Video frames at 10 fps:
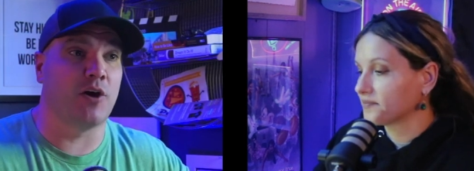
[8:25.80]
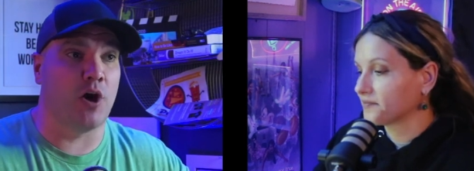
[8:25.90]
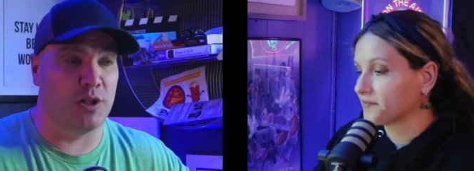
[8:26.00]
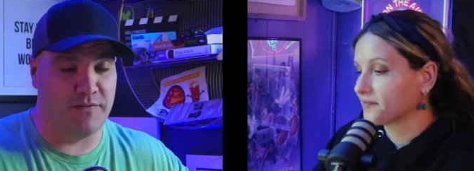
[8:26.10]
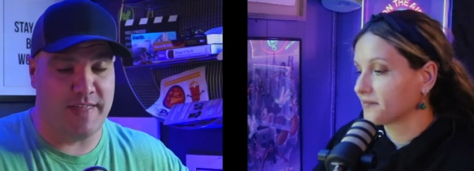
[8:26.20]

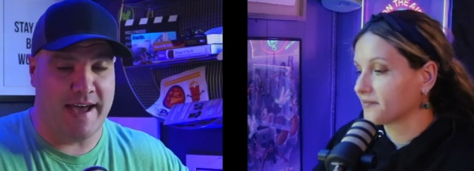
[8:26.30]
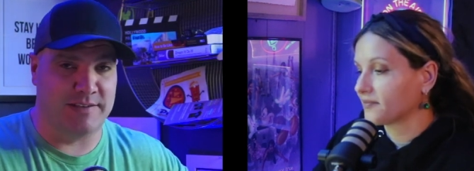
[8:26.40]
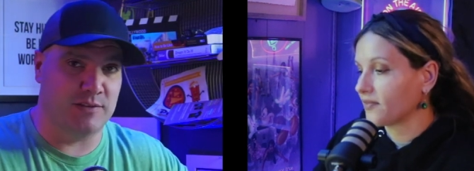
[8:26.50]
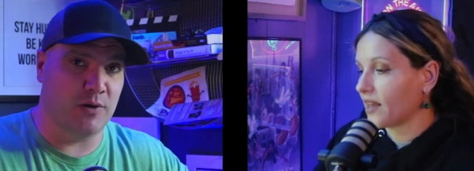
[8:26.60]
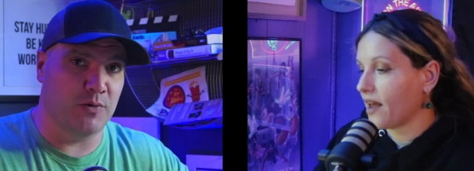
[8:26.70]
Speaker 1: all of that.
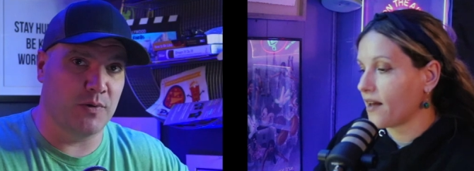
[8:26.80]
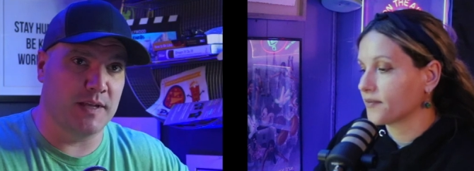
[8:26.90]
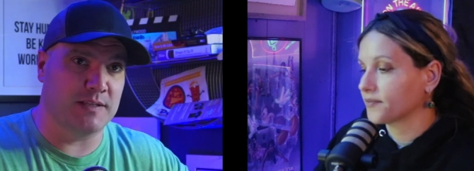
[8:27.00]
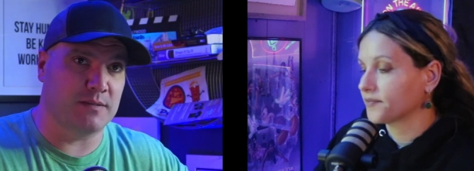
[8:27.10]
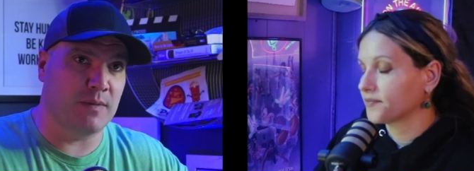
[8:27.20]
So yeah.
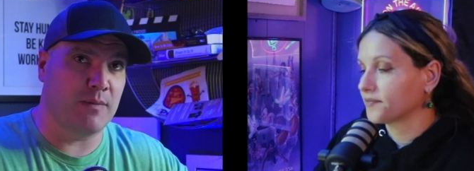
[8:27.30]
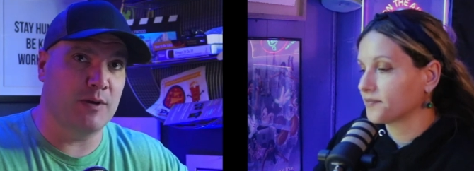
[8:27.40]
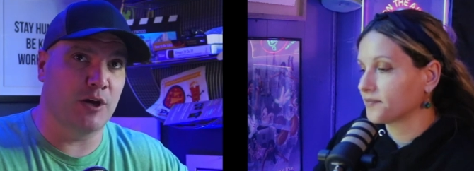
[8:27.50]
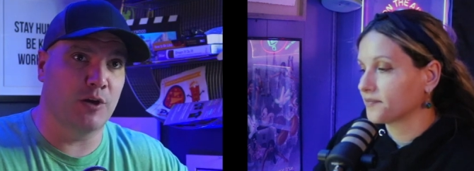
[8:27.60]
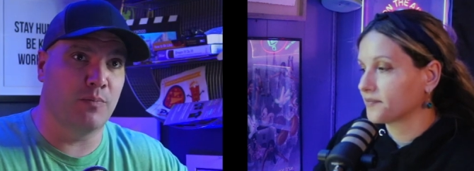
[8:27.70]
it's maybe
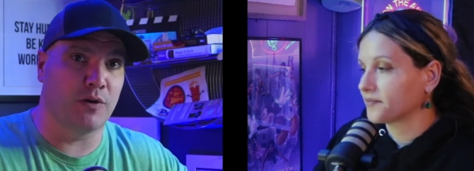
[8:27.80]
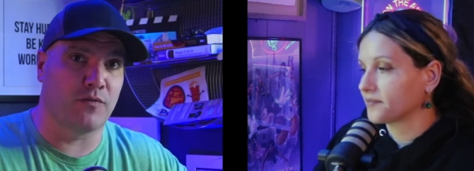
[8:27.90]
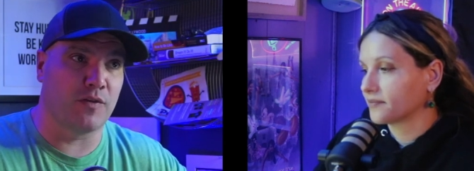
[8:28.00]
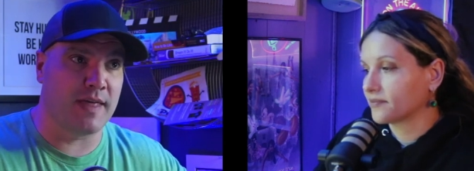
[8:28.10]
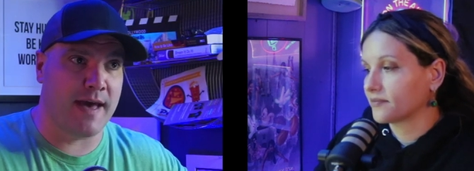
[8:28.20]
a good book
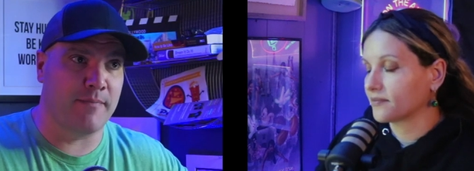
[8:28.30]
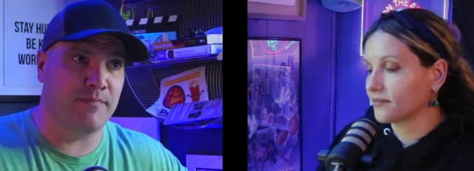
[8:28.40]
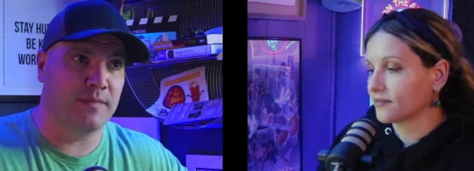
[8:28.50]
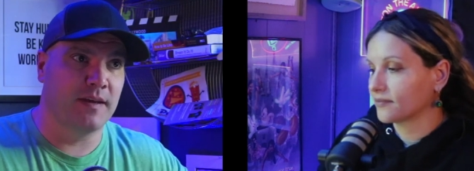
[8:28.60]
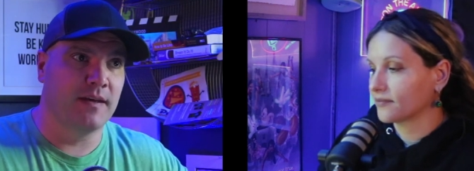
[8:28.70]
for
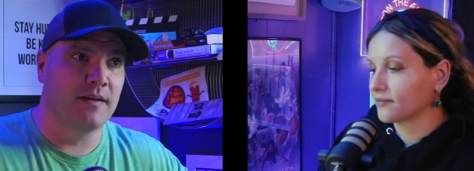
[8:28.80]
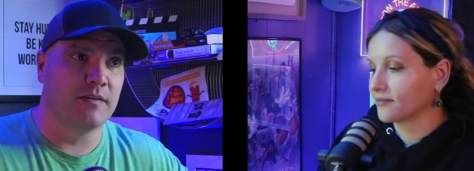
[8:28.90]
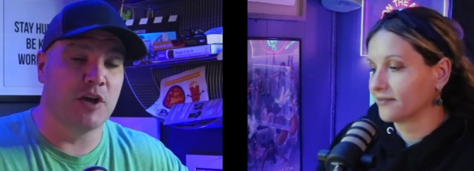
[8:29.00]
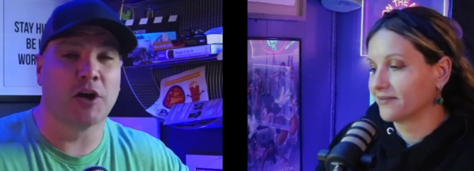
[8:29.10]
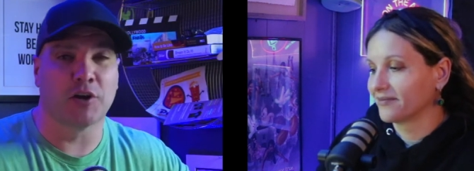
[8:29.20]
them,
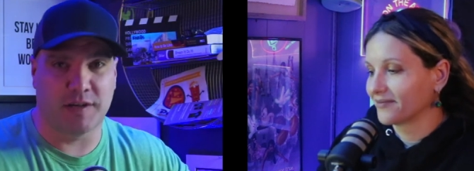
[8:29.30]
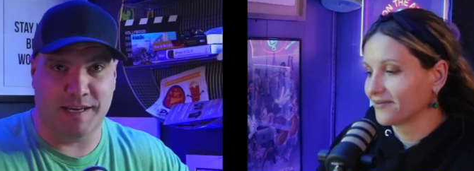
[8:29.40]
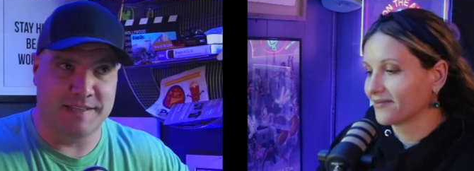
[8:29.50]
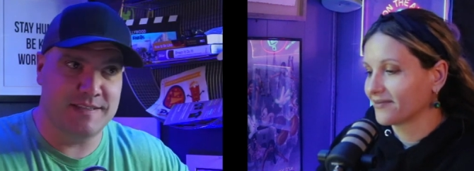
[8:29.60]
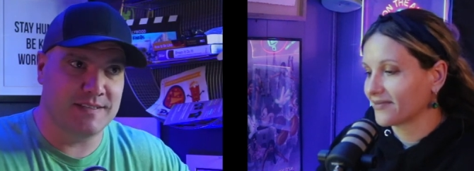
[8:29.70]
younger
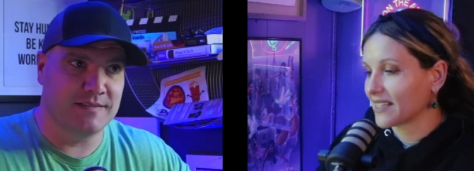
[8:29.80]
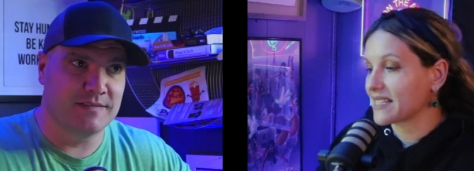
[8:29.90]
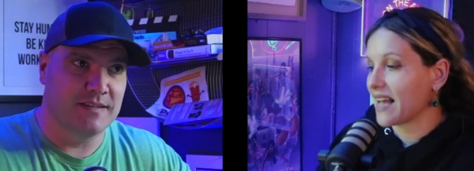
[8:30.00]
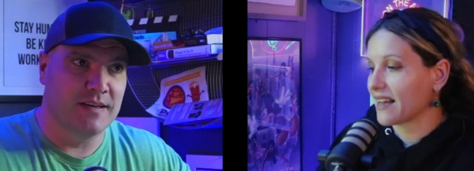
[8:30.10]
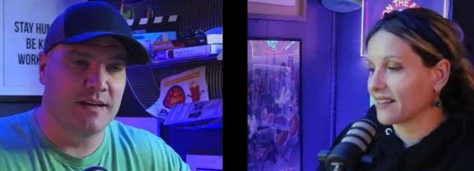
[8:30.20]
kids,
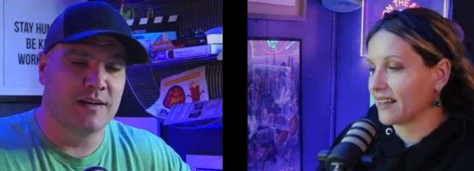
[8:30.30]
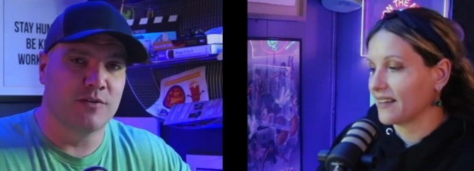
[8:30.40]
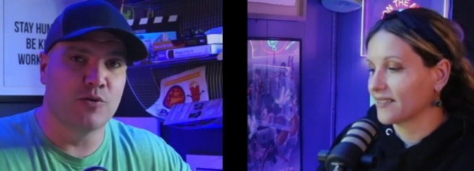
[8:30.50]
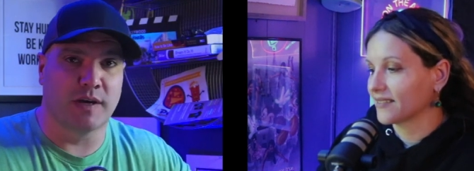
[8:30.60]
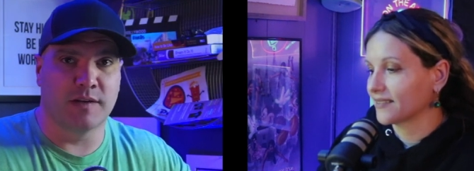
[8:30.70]
exactly,
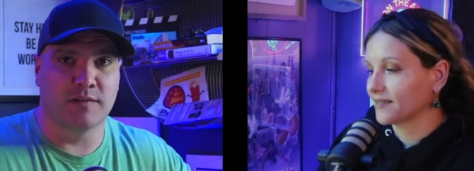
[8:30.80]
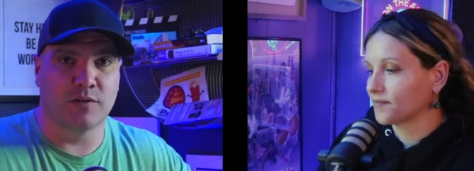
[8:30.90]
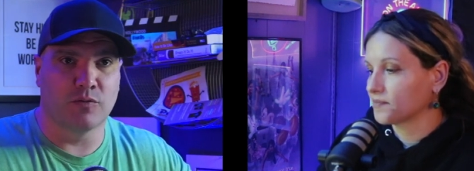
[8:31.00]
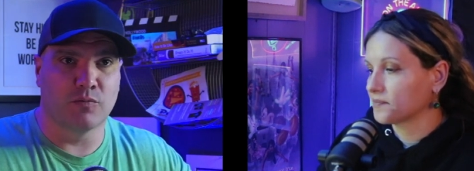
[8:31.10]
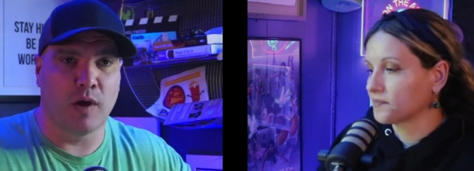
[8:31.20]
who can
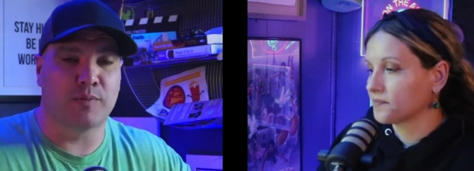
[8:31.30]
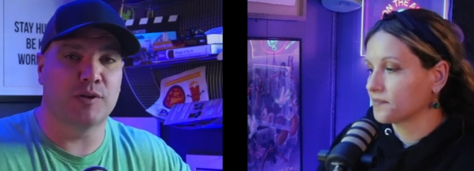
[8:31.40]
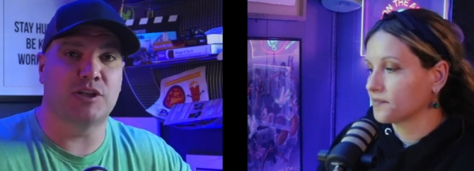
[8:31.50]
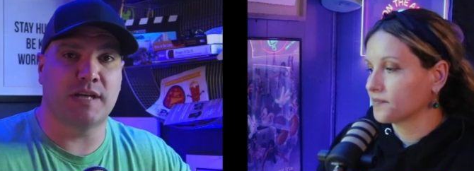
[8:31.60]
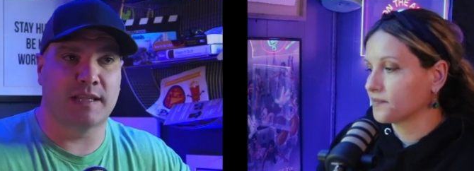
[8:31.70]

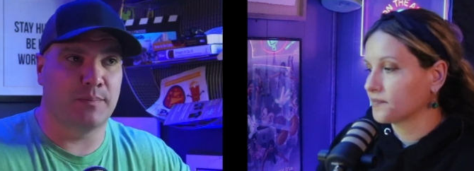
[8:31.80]
appreciate the